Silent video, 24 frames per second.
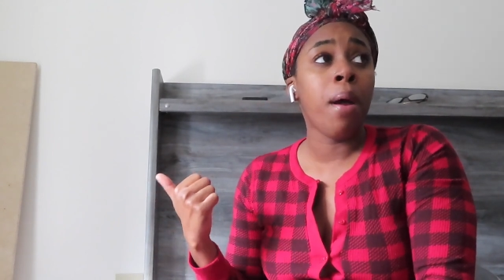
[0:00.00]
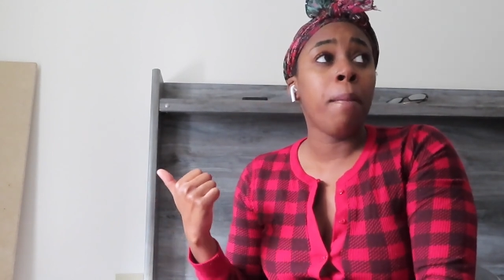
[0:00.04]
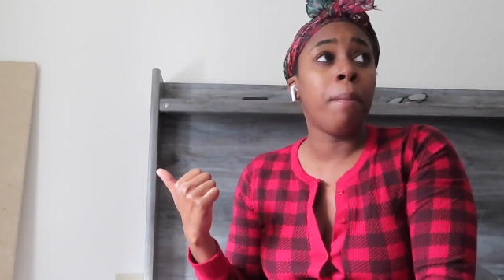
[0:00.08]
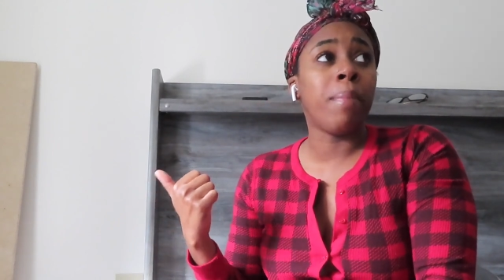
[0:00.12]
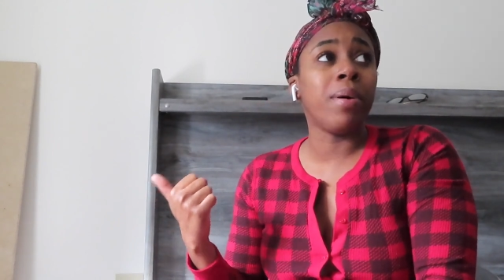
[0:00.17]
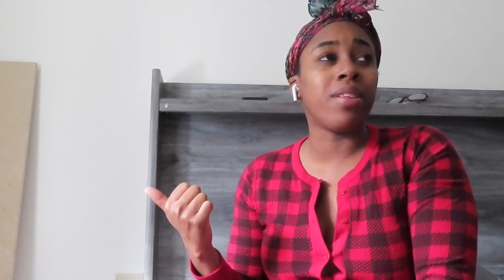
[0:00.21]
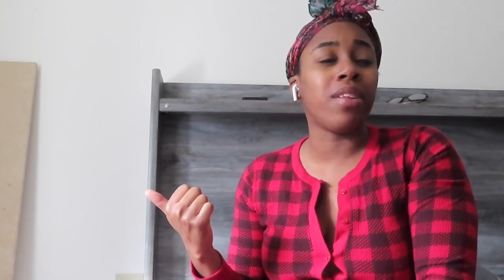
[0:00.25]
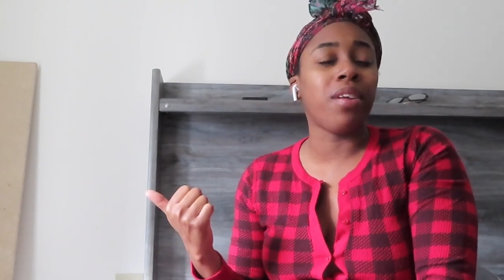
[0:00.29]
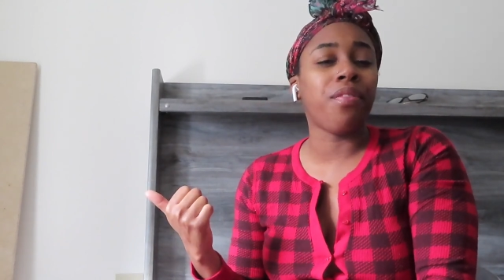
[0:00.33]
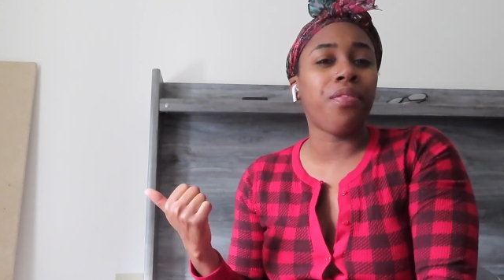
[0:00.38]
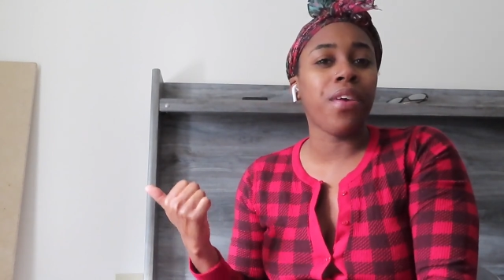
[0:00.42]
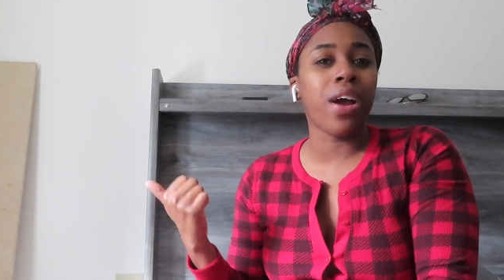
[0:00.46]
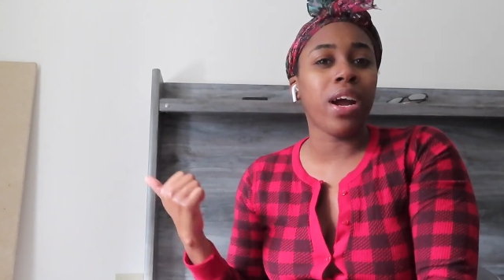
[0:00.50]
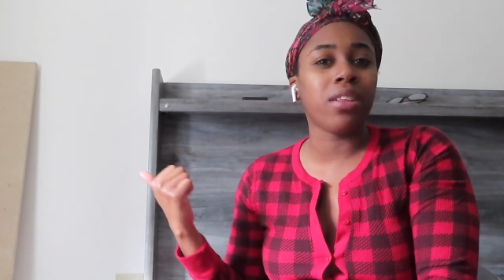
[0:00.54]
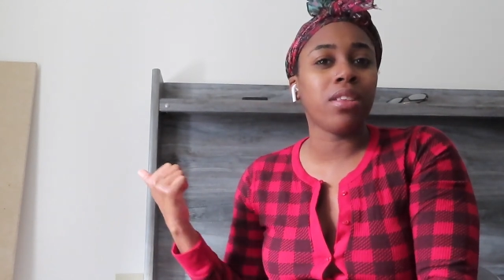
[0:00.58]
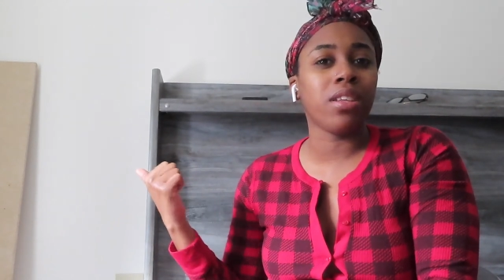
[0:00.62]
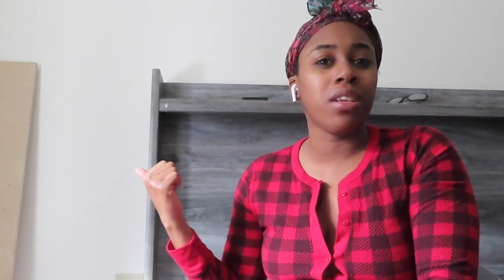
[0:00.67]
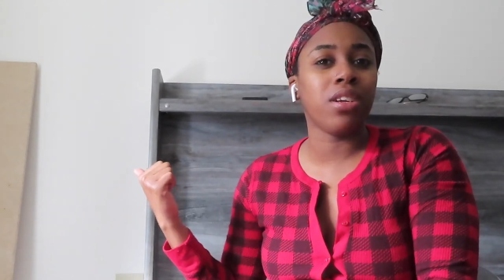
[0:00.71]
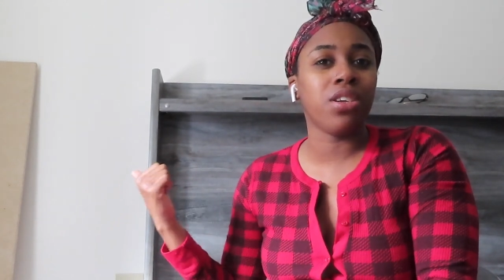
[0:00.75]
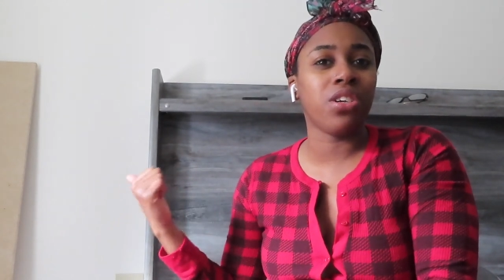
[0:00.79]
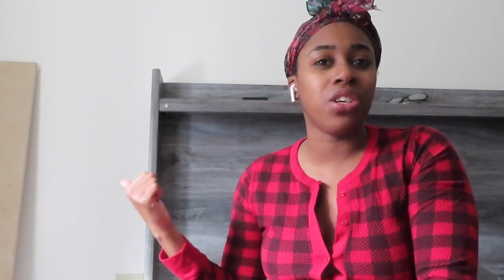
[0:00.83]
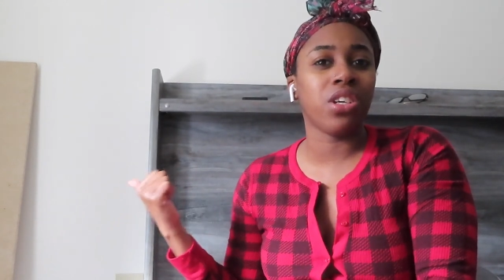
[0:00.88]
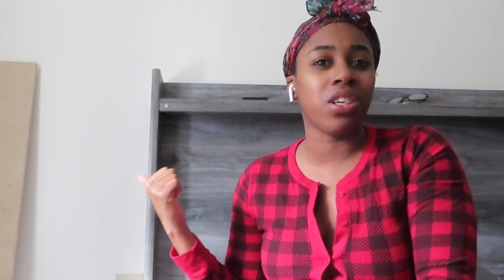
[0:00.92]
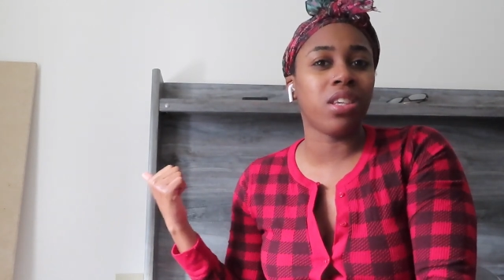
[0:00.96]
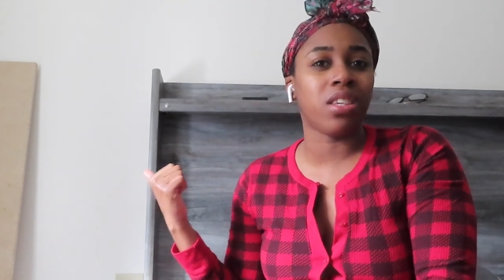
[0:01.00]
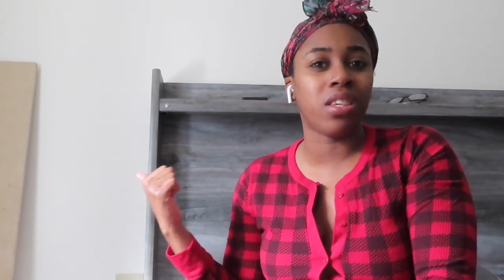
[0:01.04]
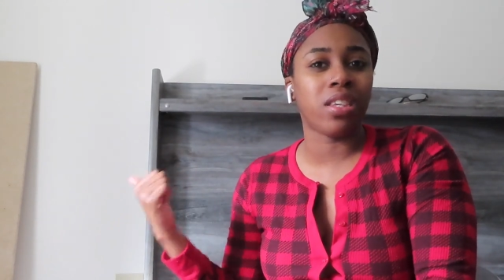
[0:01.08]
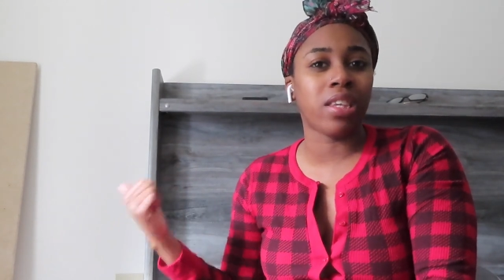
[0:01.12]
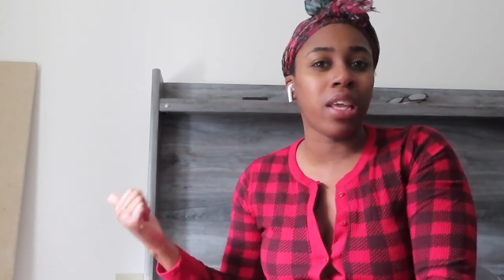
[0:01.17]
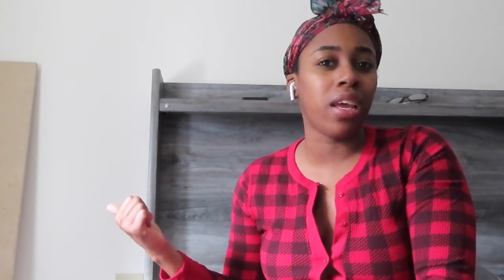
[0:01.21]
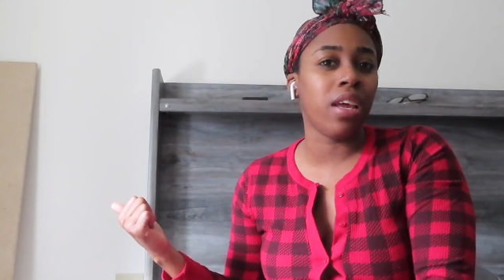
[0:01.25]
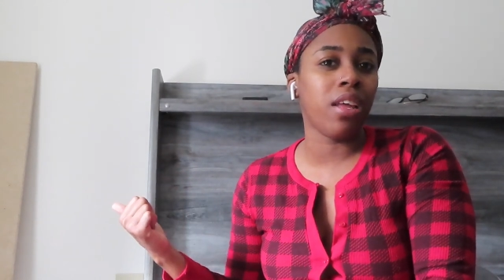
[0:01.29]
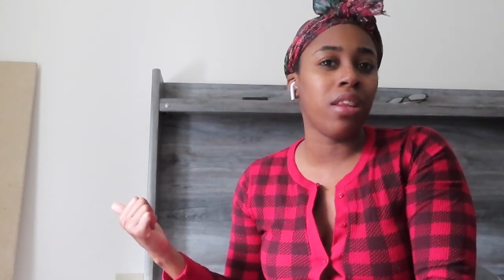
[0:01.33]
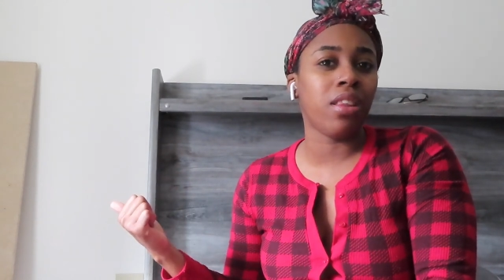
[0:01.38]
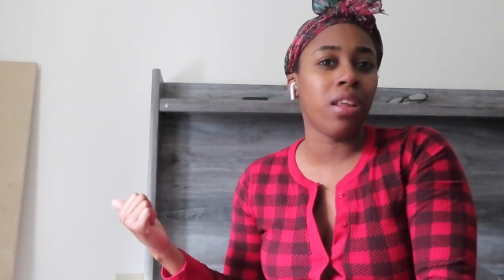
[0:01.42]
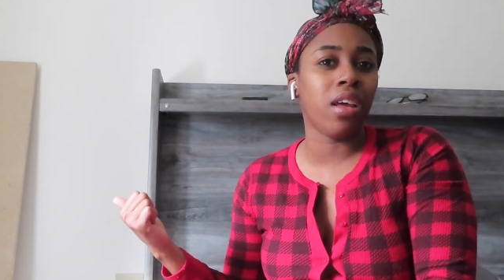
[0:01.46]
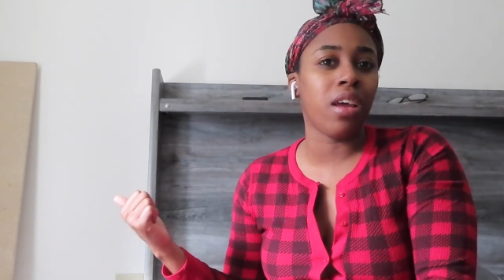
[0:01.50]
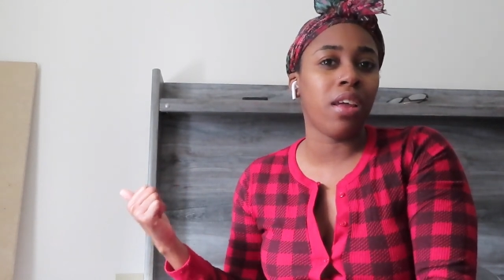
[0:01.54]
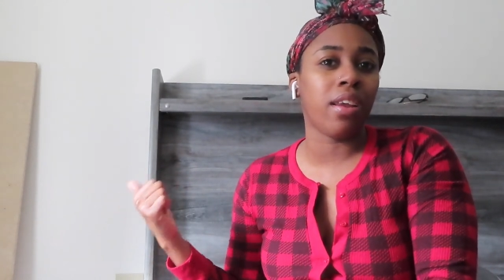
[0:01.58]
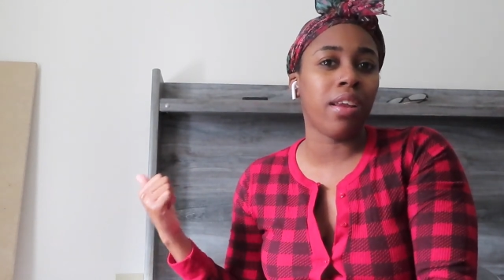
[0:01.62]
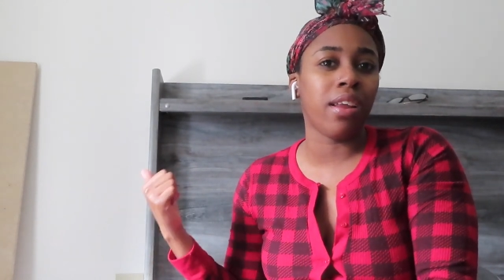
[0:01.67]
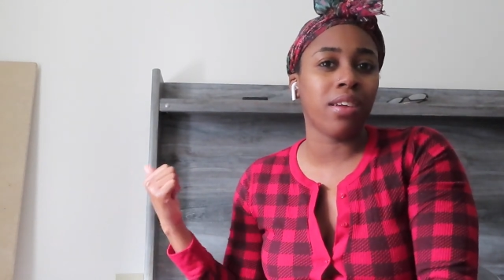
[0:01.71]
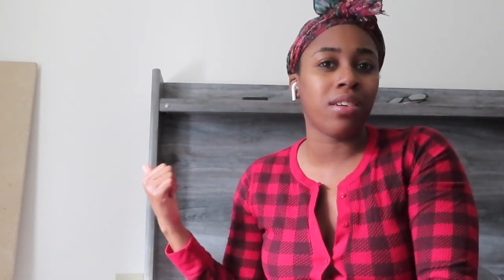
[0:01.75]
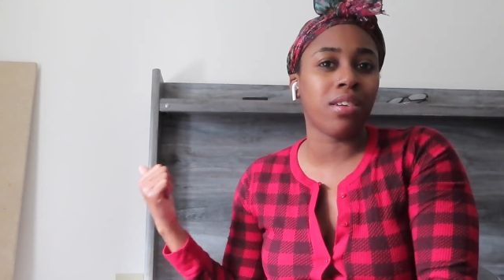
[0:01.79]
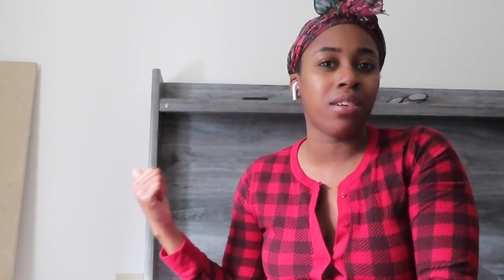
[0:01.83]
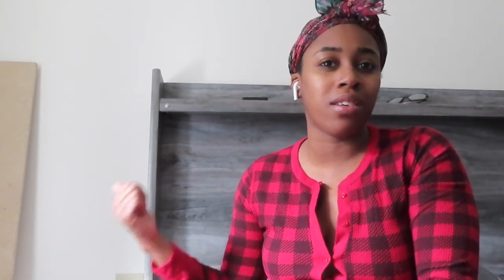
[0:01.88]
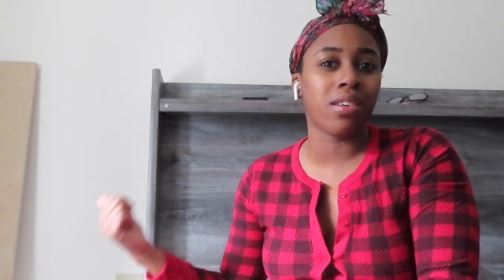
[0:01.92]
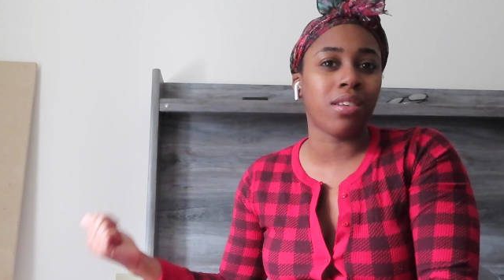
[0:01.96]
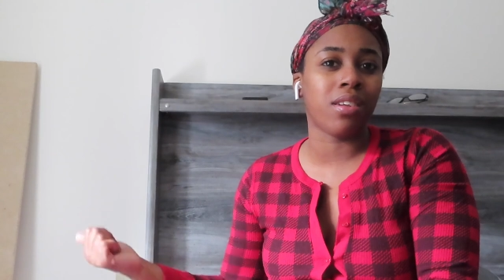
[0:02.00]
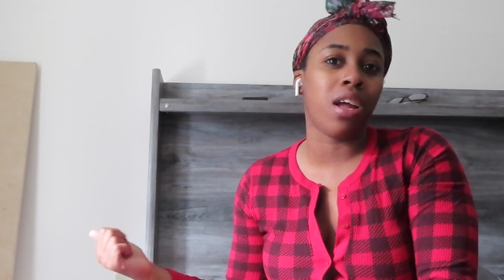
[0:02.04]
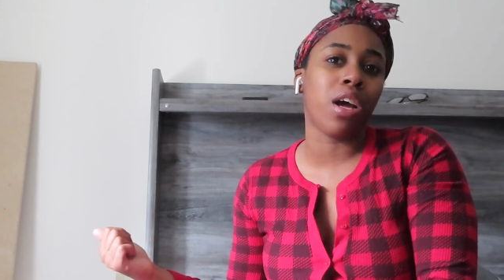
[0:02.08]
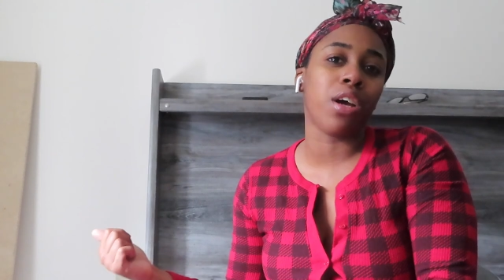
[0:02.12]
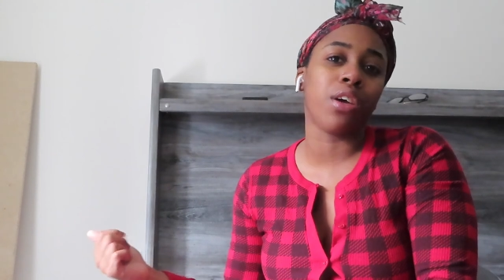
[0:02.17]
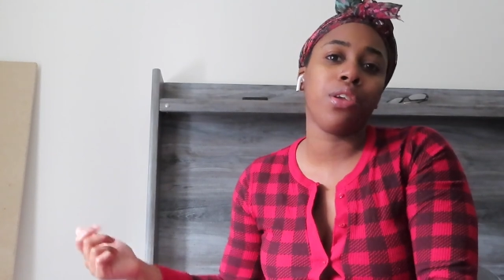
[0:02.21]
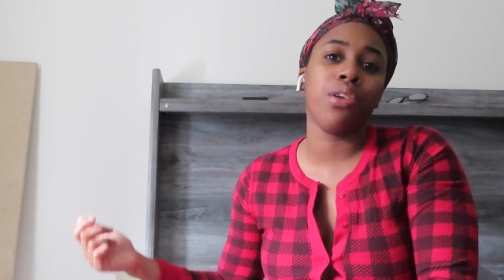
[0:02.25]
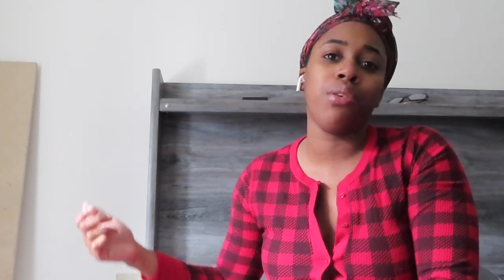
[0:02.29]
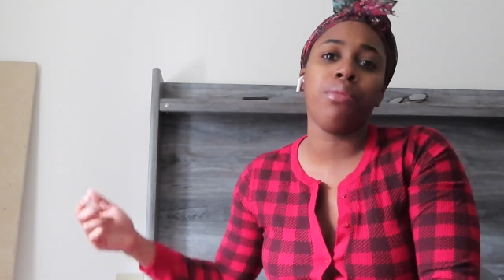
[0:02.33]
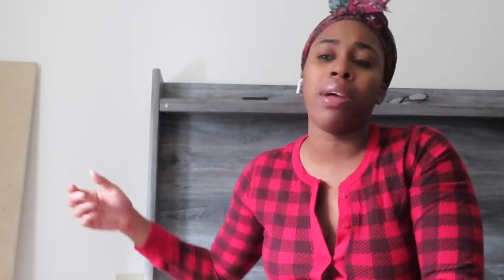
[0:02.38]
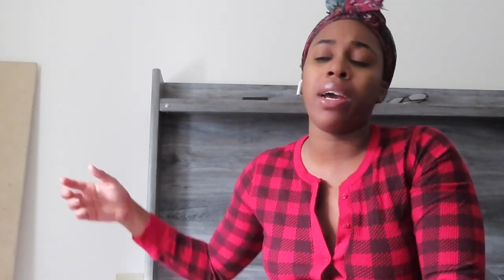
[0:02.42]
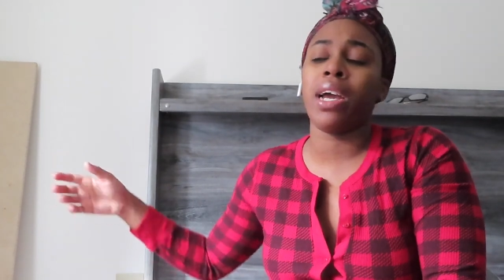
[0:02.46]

but the fact that it's just sitting there and that's just not cute.